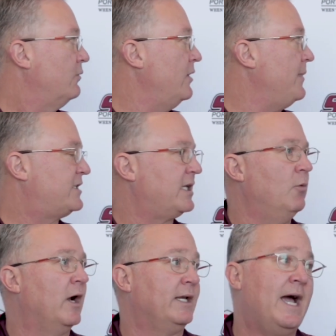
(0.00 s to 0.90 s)
We may see
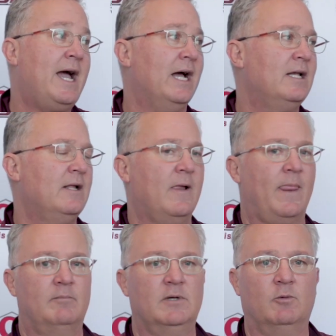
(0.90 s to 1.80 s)
one guy,
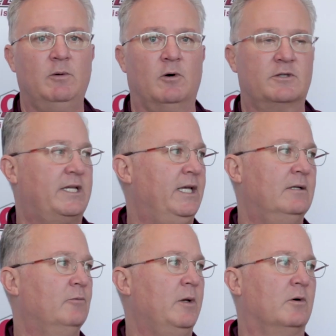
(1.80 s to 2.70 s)
but we won't
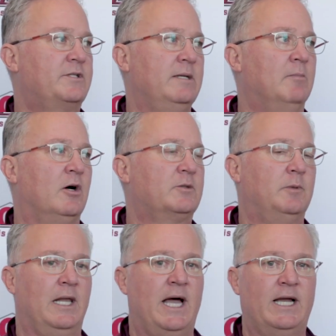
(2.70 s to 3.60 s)
see
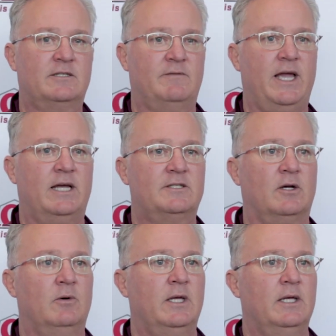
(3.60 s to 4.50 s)
multiple lines of that.
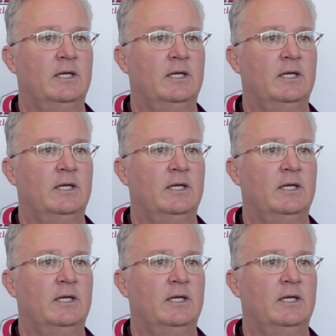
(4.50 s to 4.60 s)
So,